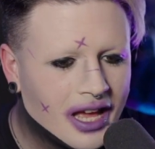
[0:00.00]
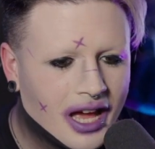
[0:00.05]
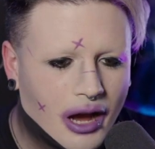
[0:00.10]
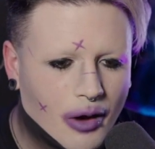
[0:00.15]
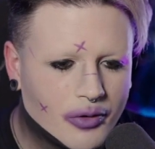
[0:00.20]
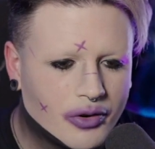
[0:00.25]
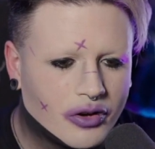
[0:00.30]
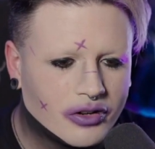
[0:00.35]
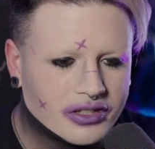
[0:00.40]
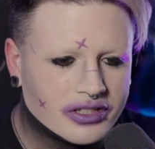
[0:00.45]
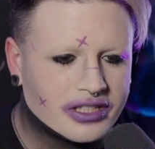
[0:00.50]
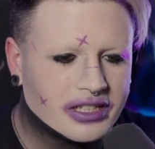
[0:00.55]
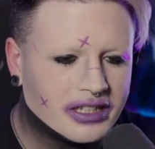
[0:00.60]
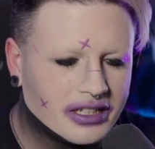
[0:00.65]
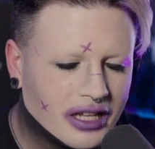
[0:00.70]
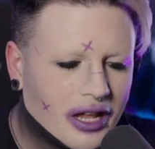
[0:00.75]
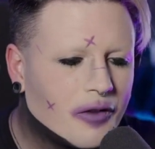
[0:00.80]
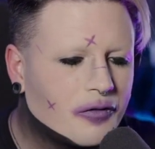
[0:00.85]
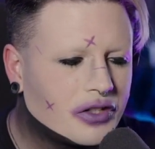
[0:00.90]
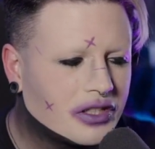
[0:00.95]
I would honestly
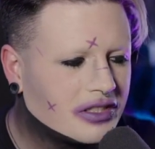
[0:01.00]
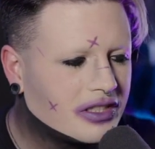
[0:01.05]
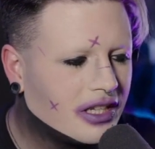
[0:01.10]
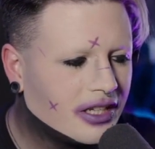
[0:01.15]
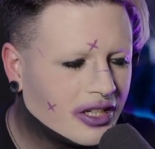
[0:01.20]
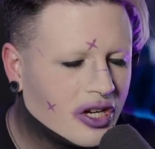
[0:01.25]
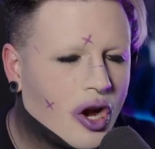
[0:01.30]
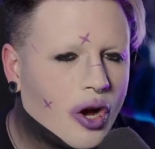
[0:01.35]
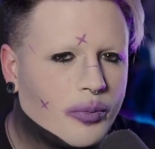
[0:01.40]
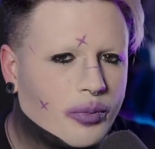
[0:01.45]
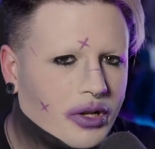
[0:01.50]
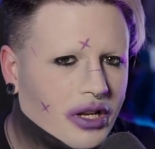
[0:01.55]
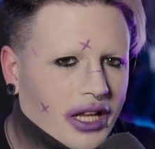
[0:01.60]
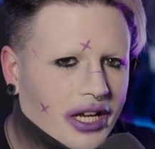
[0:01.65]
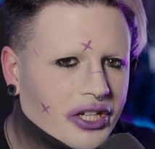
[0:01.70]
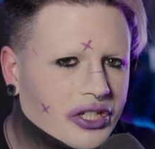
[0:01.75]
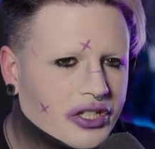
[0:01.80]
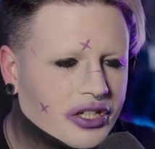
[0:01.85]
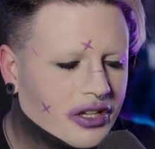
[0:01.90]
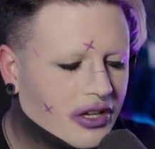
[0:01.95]
love to see a
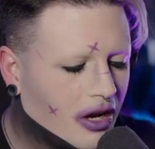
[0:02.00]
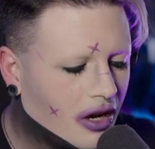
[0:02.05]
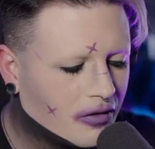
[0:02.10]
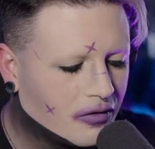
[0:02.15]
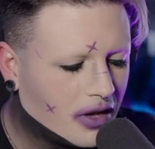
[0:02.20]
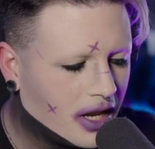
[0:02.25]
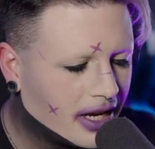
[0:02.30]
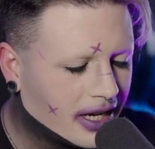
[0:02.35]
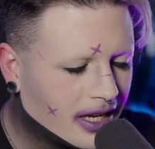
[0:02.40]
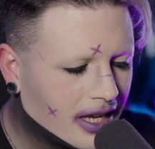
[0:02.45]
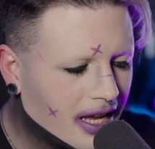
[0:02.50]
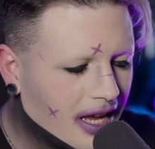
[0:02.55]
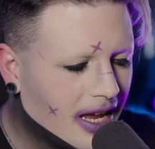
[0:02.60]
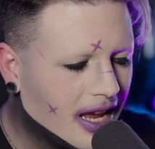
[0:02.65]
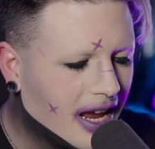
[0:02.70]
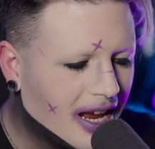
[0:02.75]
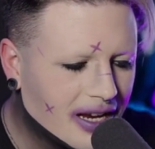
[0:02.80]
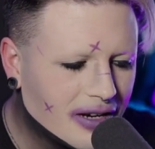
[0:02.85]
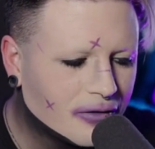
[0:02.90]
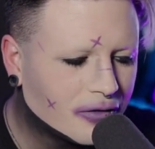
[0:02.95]
compilation of like
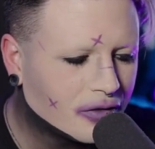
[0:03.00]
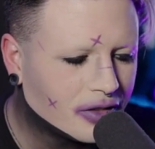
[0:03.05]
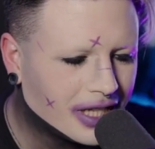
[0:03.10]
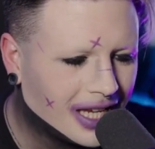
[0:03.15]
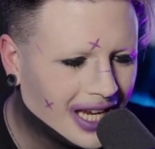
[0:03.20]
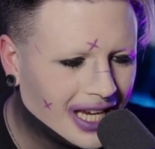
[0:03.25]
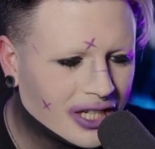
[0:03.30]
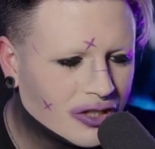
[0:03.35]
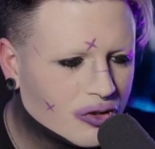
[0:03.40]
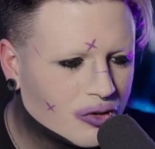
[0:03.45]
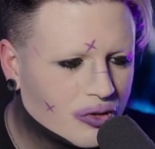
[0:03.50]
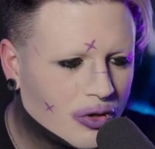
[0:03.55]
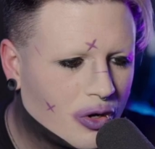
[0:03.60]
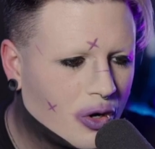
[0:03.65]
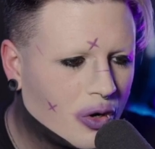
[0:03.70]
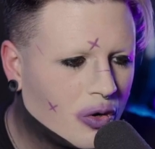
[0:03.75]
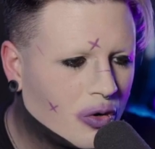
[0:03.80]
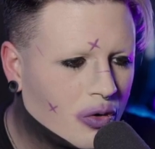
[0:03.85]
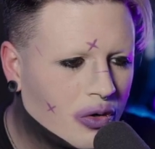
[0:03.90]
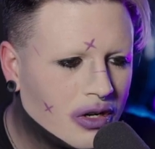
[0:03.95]
every
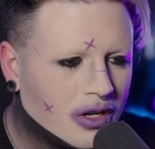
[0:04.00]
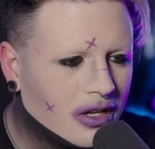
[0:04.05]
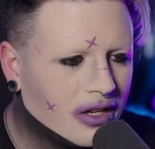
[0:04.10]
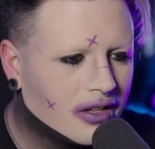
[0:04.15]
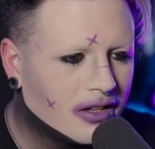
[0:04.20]
intro,